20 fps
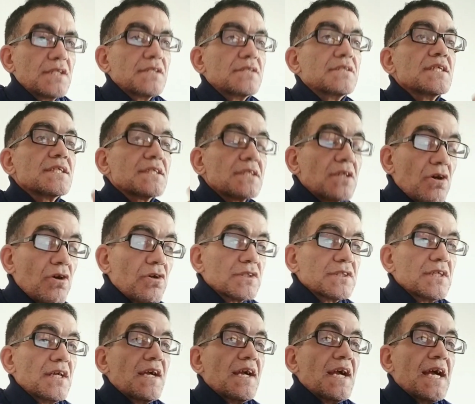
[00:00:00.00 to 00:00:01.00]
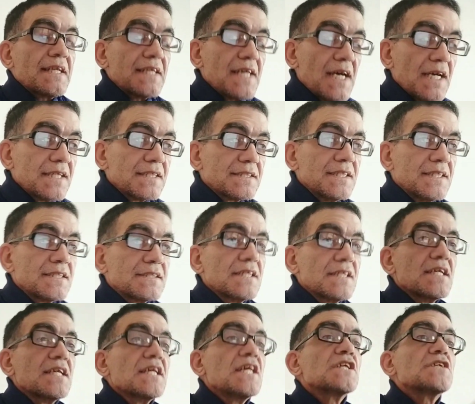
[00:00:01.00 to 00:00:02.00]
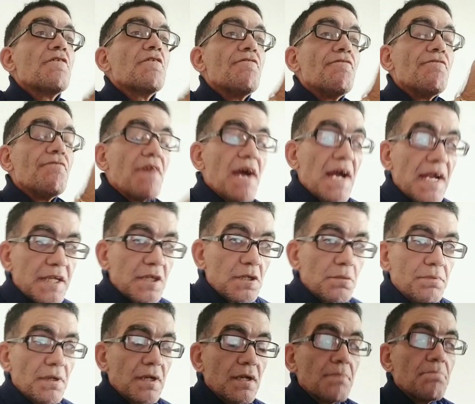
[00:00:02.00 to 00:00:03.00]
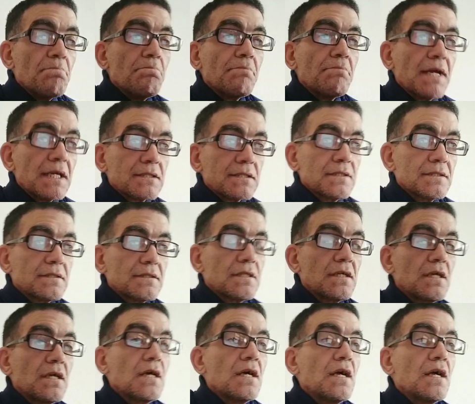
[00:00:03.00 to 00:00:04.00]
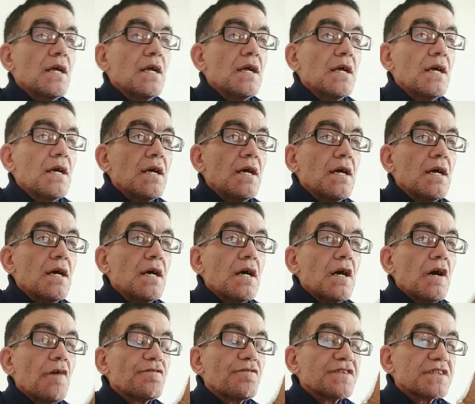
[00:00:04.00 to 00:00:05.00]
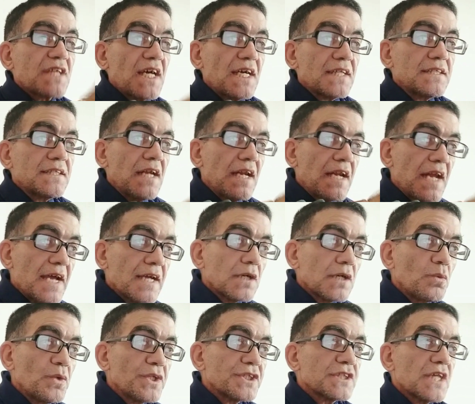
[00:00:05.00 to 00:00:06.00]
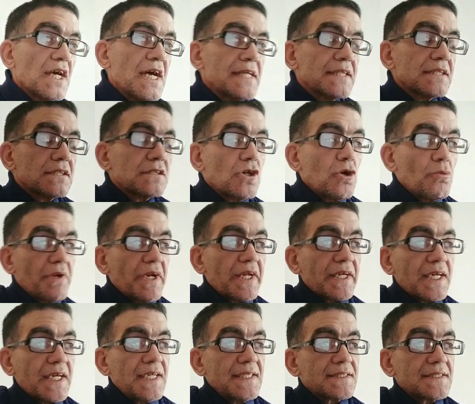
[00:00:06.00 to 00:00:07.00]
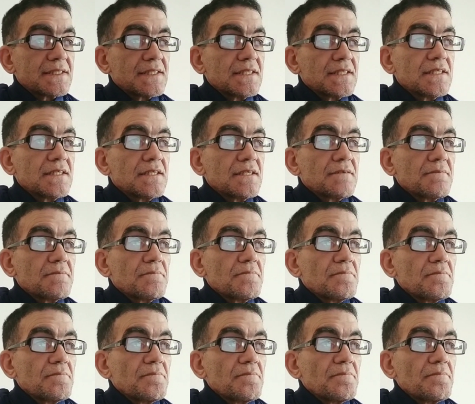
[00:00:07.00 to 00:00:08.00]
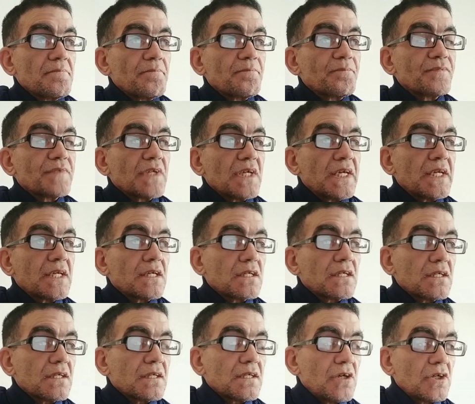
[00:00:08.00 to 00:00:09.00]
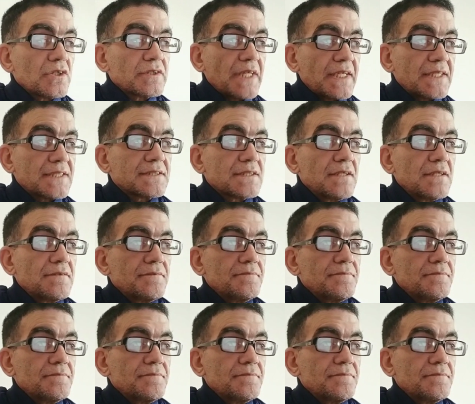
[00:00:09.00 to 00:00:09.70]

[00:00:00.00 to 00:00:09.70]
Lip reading: Discourse analysis is a valuable method of studying language and communication in context.